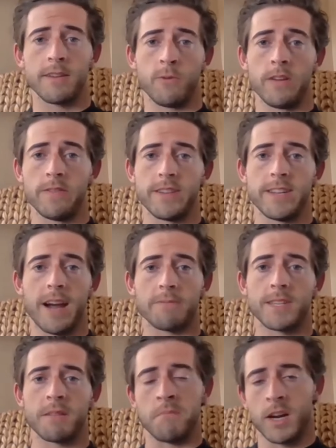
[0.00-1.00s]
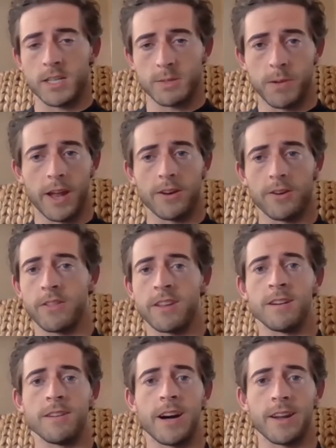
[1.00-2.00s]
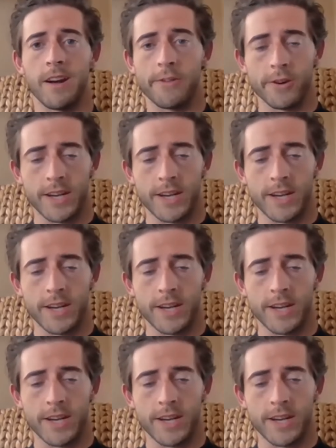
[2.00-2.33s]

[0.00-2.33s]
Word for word: we've adapted much better than a lot of other